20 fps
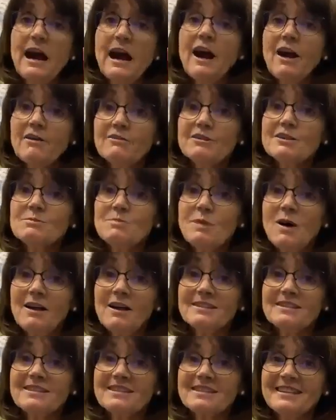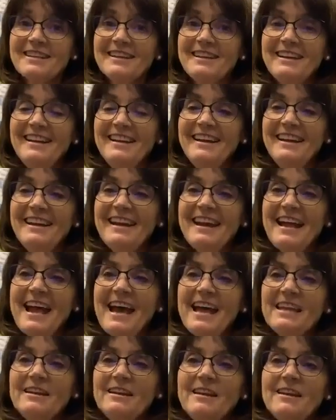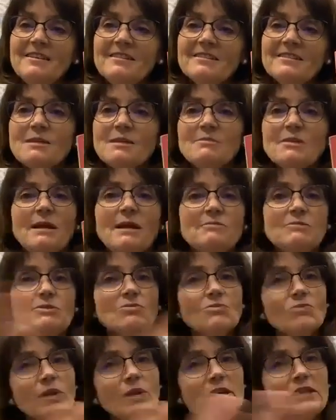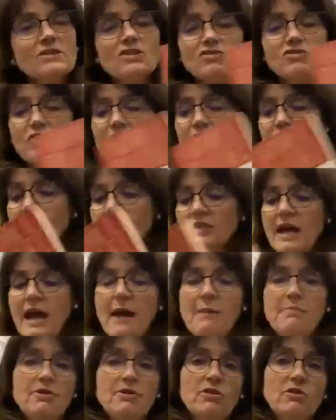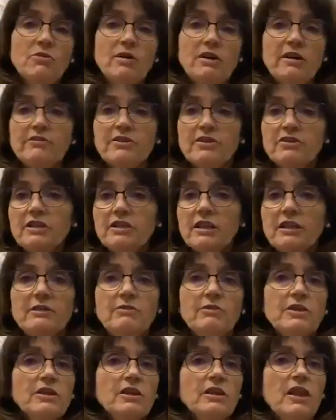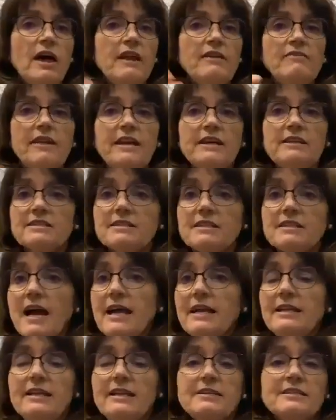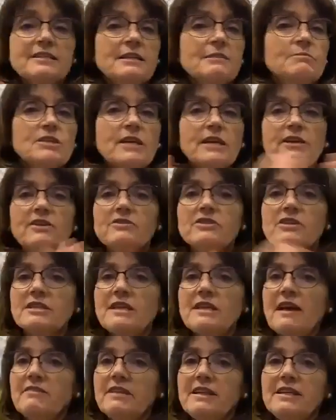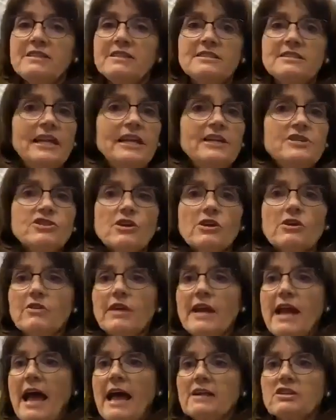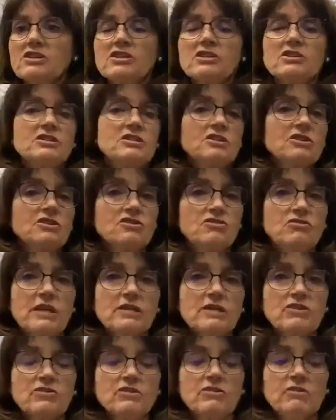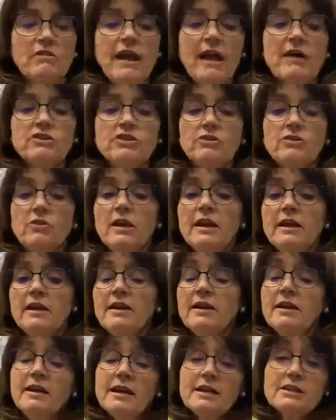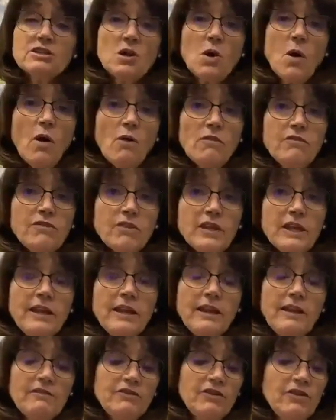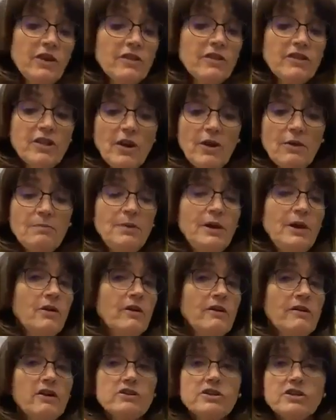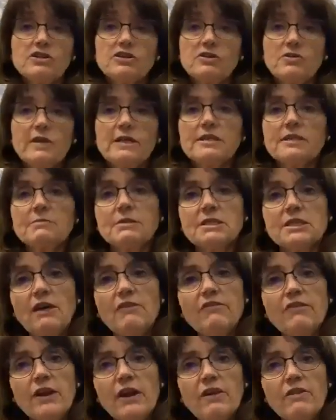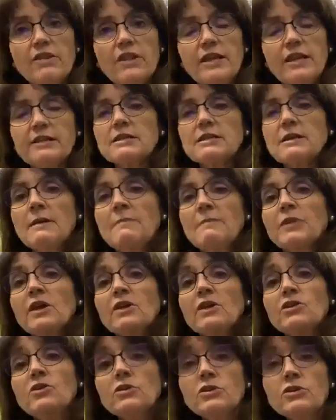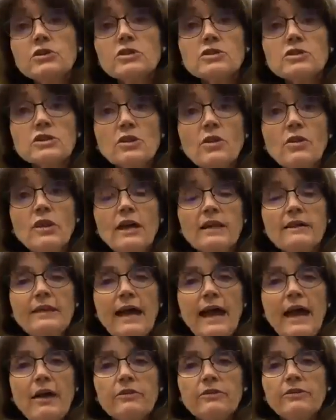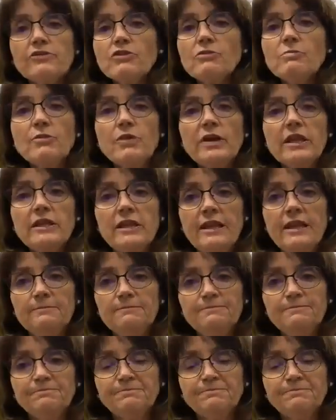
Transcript: our response. And sometimes when stressors happen, or if you're dealing with a lot of anxiety, it seems like you just have these knee jerk reactions to stressors around you. And so, hopefully, if you're in therapy or you're just doing some self care things, you learn to slow that down through breathing,